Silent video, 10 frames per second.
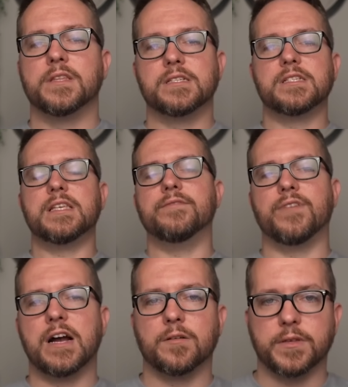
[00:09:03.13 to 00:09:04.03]
This is the
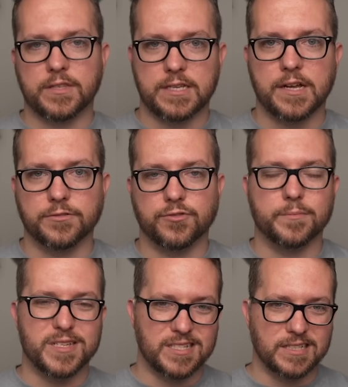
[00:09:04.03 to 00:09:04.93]
environment that Donald
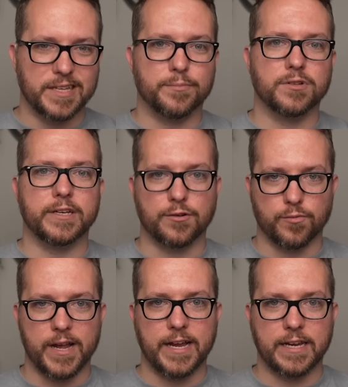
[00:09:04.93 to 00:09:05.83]
Trump is deliberately
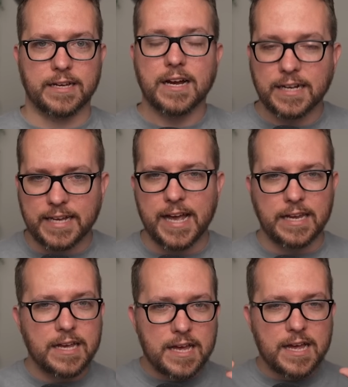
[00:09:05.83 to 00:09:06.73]
creating.
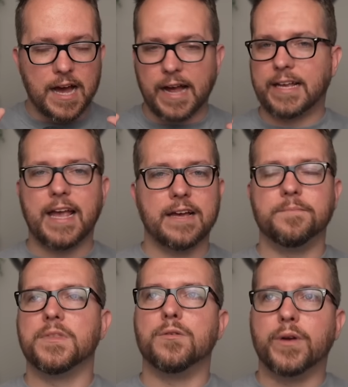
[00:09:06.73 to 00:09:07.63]
Again,
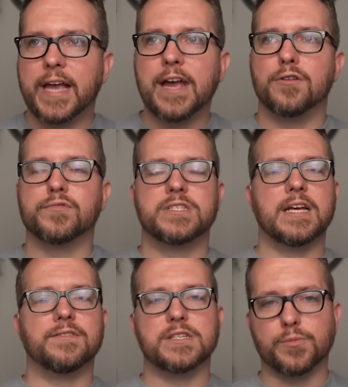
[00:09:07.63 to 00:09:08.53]
we can't
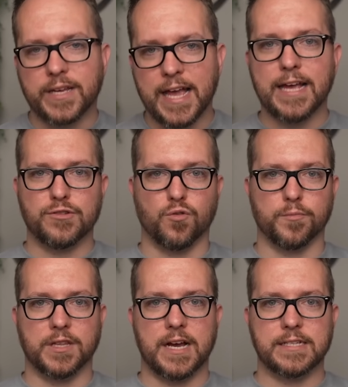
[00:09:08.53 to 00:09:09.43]
overstate this. We can't
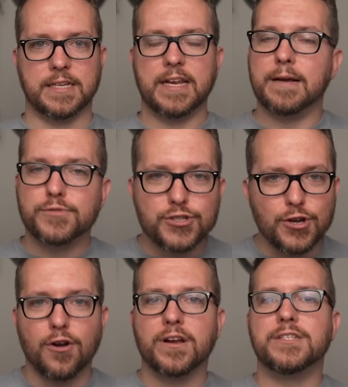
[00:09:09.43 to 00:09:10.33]
normalize it. I'm
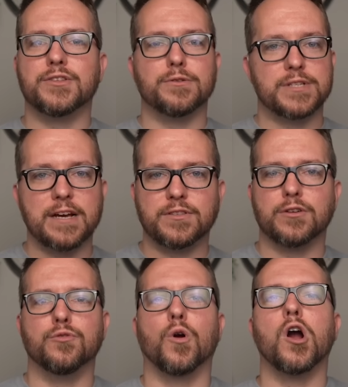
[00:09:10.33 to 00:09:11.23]
sorry to those out
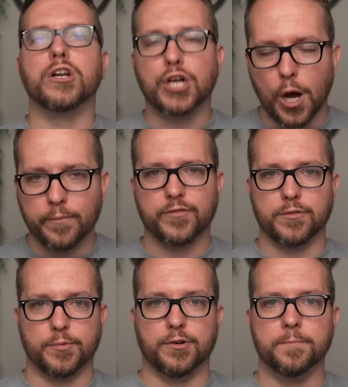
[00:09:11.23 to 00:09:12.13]
there who are
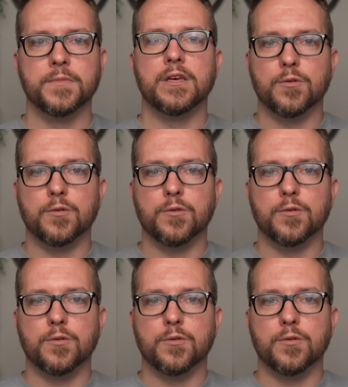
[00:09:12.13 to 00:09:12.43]
uncomfortable